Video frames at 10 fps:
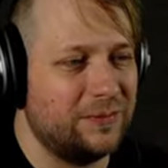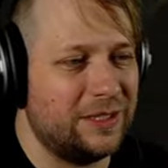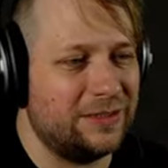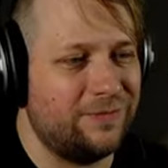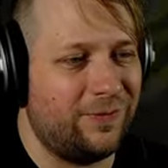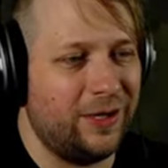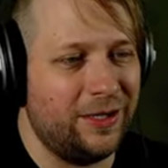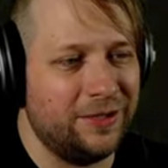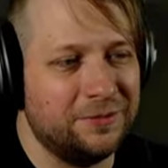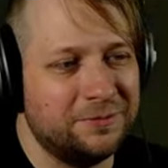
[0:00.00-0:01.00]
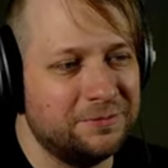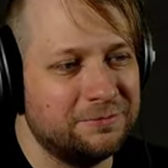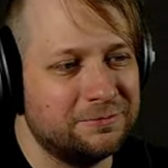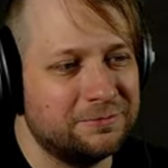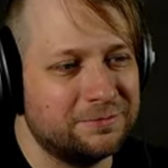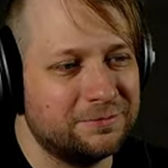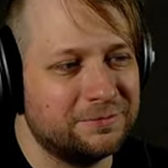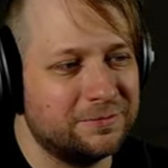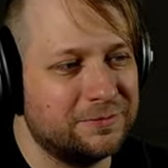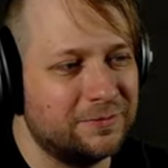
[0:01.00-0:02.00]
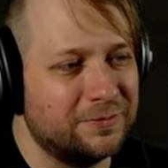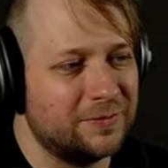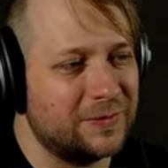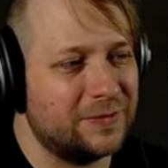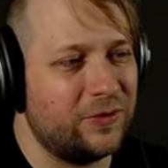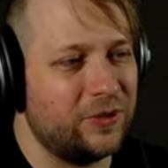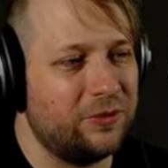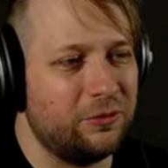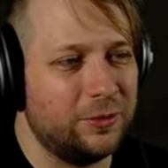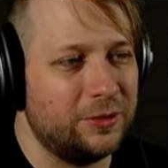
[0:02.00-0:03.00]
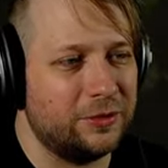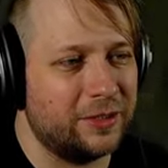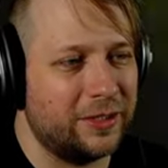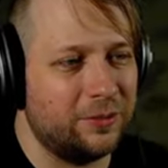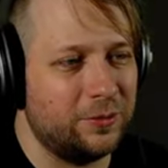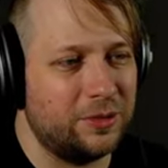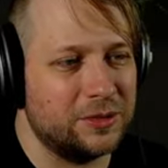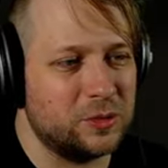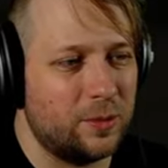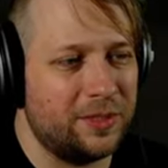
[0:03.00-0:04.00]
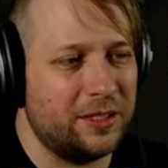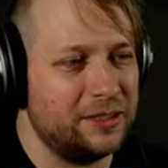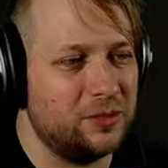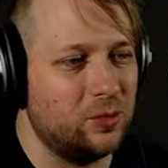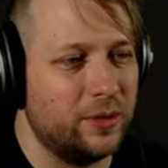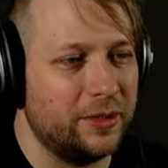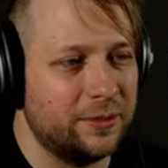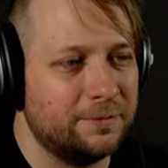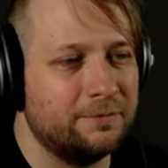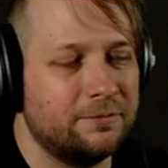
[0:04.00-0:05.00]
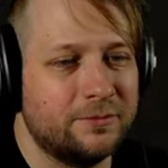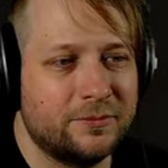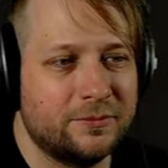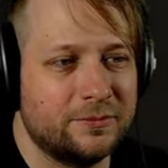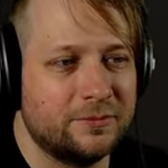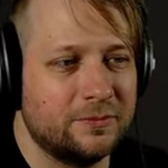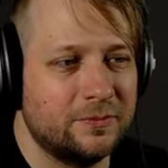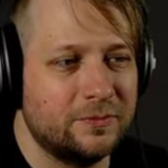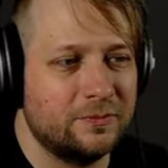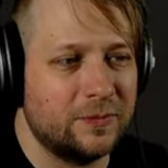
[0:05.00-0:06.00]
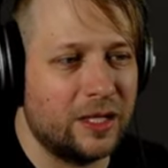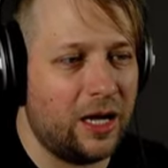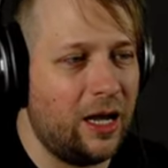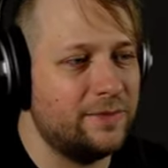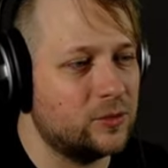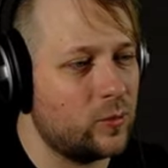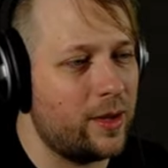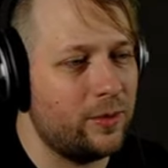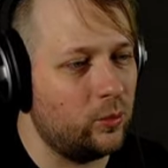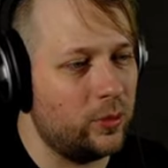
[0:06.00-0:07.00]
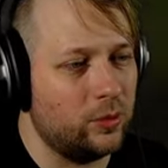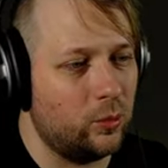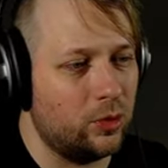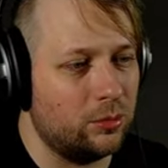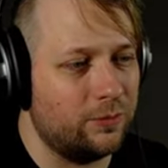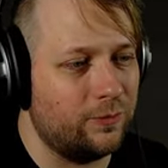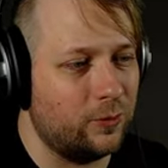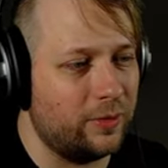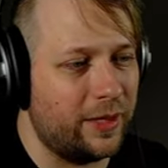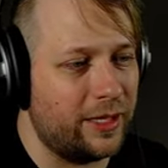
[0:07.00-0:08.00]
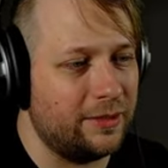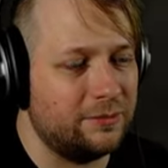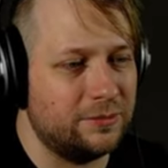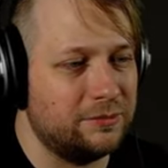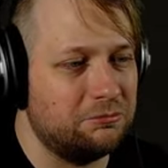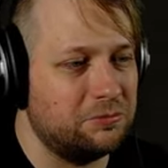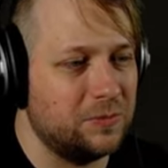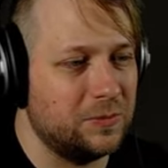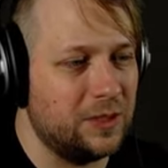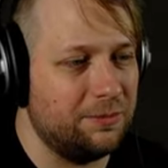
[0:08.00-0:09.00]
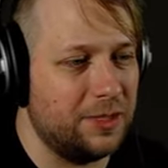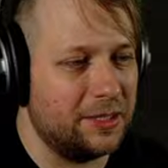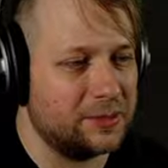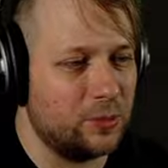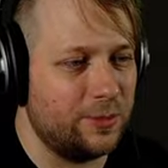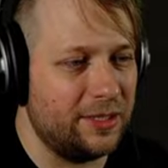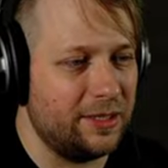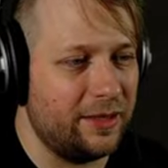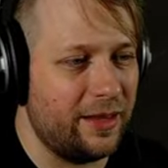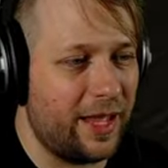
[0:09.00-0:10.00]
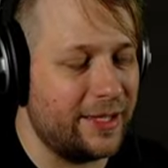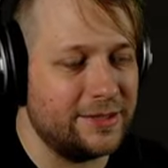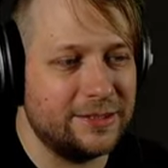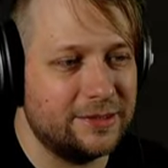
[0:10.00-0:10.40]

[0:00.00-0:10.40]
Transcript: It's fine. It's very grody looking. I don't want to go swimming Don't worry. I've swam in weird water before. That I'm not swimming in that.